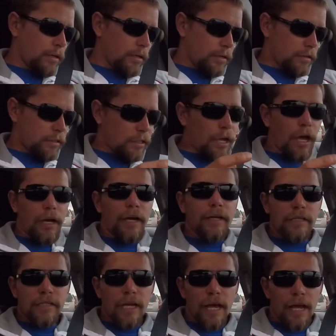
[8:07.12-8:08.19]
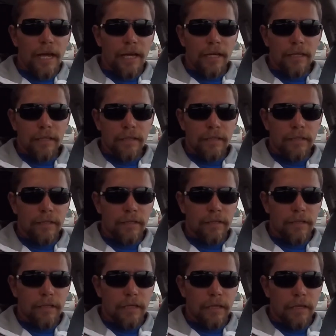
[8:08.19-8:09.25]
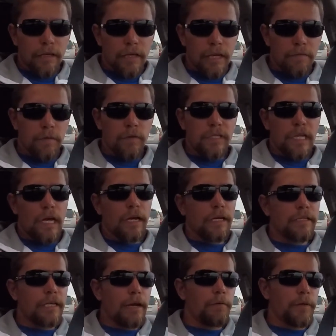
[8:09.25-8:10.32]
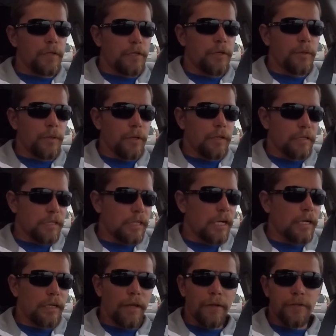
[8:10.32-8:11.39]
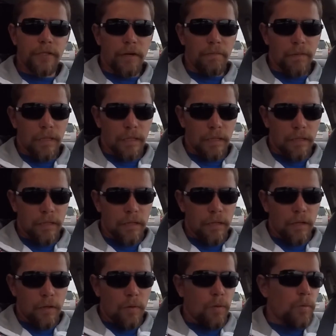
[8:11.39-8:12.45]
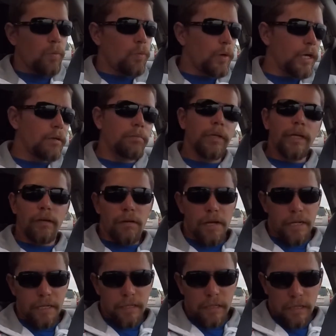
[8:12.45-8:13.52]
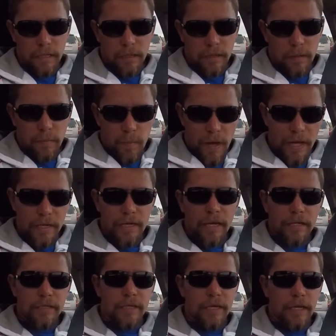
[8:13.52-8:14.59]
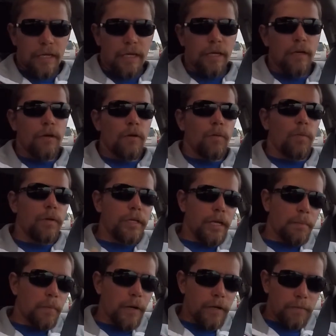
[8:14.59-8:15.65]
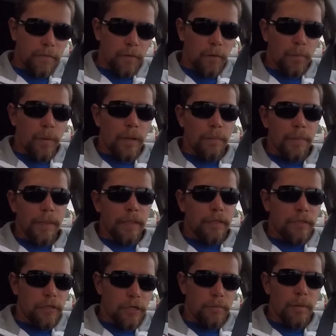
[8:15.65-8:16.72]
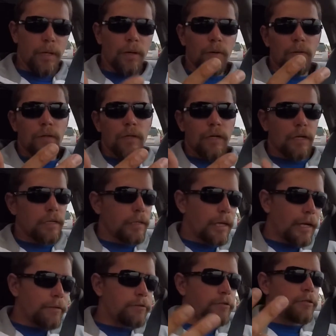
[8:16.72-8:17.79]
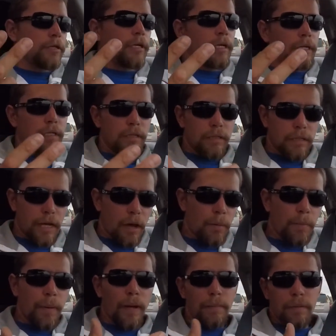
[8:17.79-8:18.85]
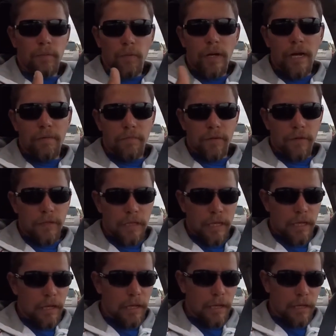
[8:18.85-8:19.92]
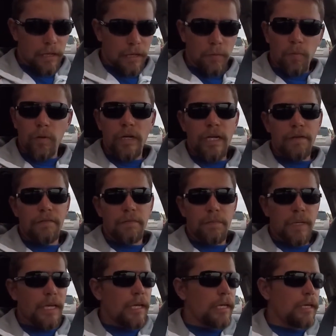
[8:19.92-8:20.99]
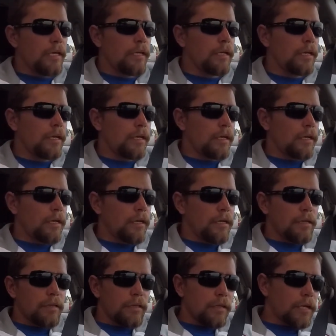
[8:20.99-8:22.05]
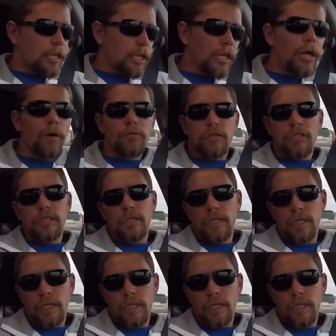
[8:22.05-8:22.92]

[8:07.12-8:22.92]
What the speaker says: stock SI, even a stock SI with a tuner and stock clutch and everything, will get obliterated by an EXT with the upgraded fuel pump, turbo, clutch, down, I mean, whatever. It wouldn't even be close